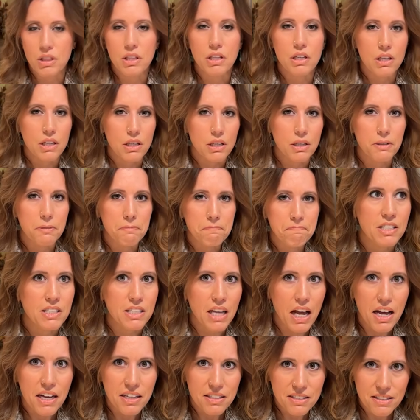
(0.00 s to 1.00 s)
the
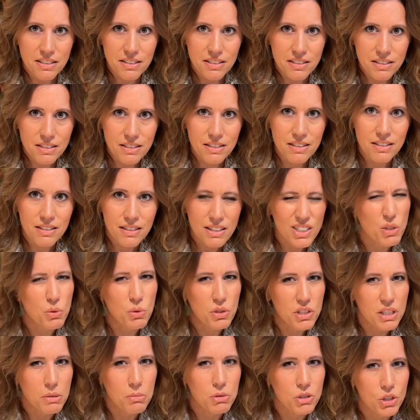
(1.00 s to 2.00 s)
sizes, it's
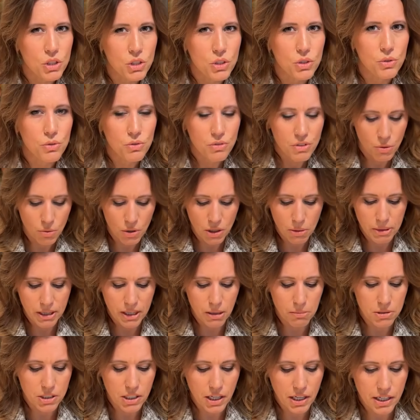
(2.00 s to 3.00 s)
really up to you. You wanna make
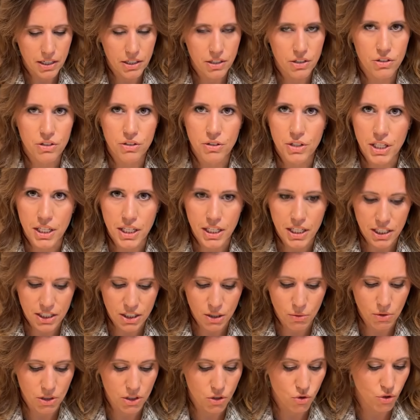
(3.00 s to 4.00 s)
them tinier, you can.
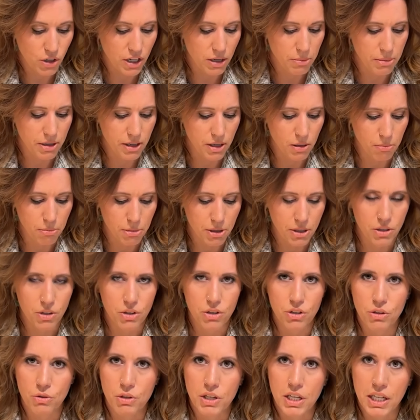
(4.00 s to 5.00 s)
You wanna try and make them bigger,
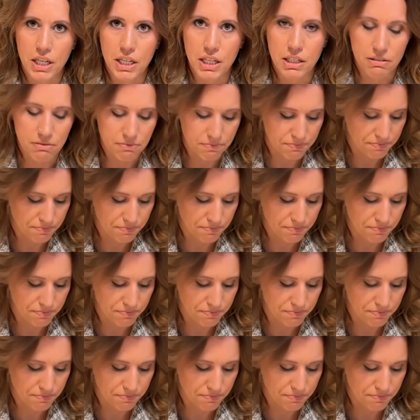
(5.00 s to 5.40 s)
you can.